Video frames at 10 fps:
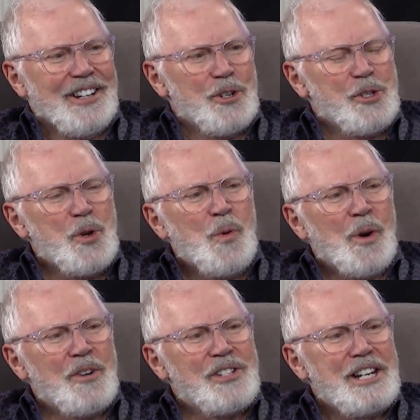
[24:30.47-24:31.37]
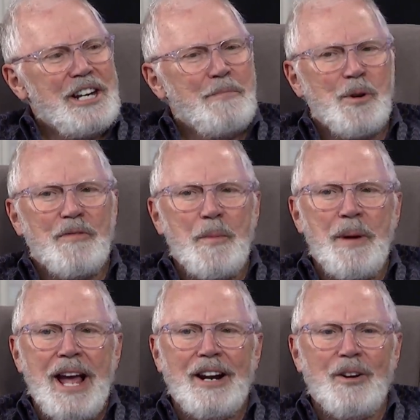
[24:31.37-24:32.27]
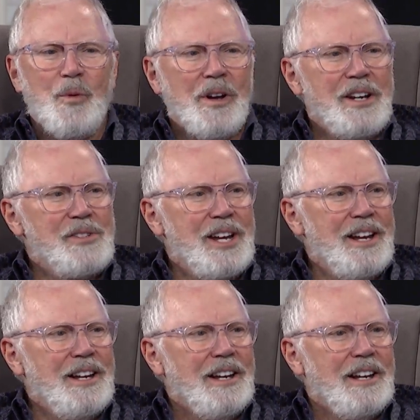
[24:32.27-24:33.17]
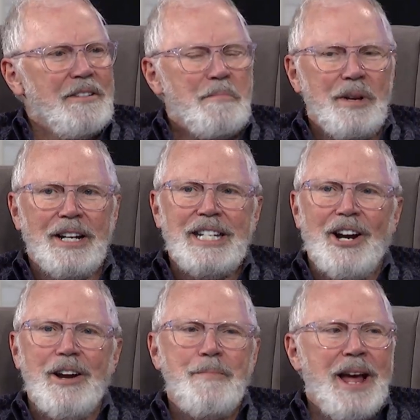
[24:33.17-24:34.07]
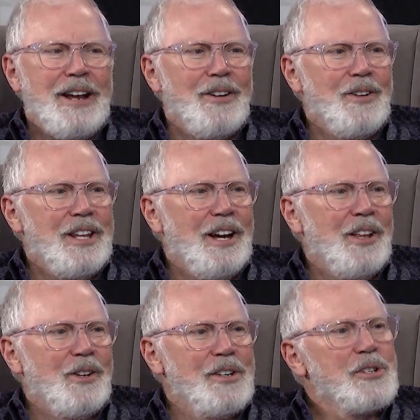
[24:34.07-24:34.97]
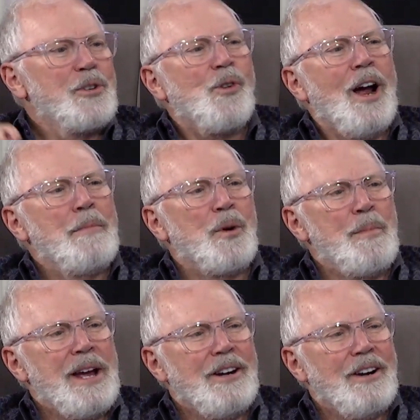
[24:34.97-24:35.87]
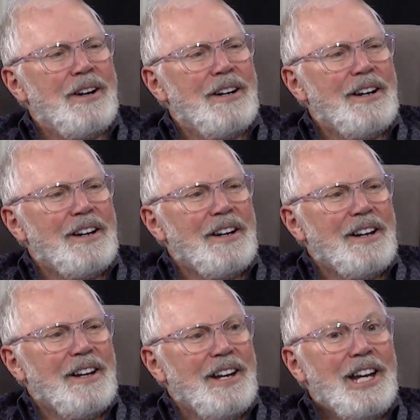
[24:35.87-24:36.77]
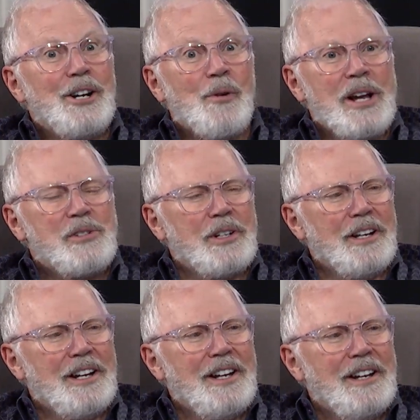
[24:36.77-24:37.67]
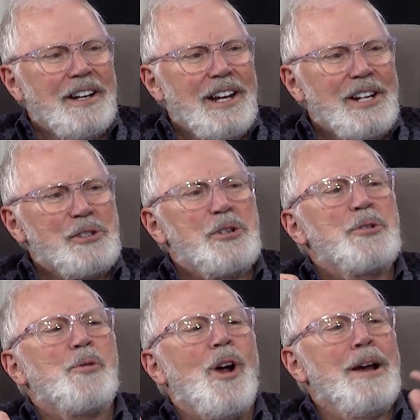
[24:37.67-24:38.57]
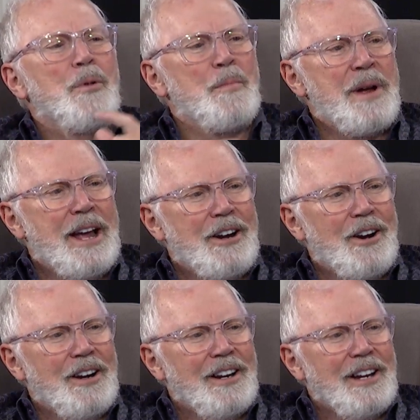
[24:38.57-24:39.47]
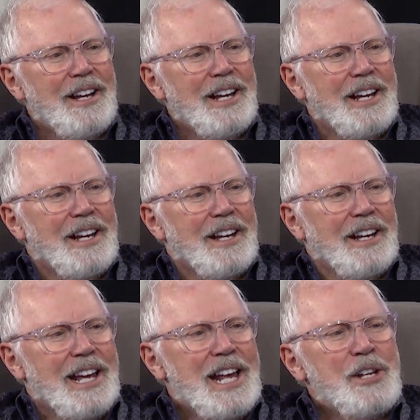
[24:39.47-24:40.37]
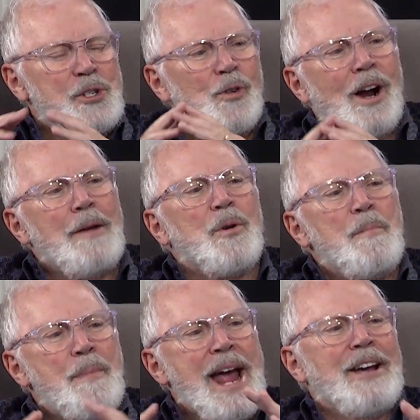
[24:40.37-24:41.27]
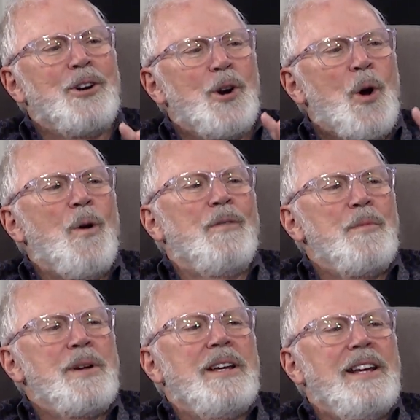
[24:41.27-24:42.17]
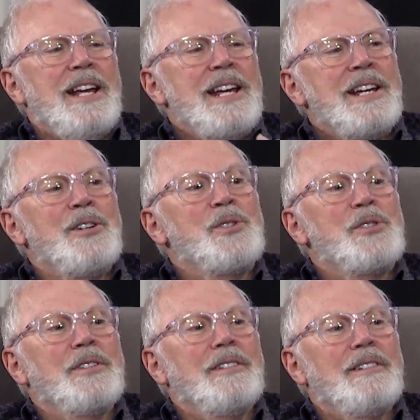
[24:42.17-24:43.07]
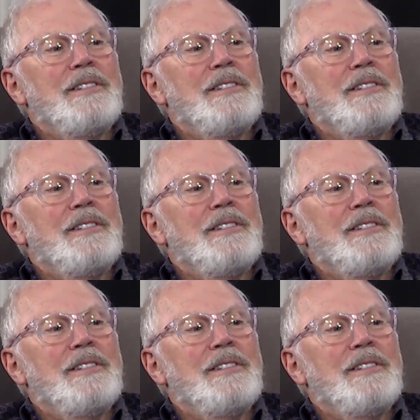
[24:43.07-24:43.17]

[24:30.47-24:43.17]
there's two words in Hebrew for banner. One is a military banner, the other is a tribal banner. Interestingly, it's the tribal banner. His tribal banner over me is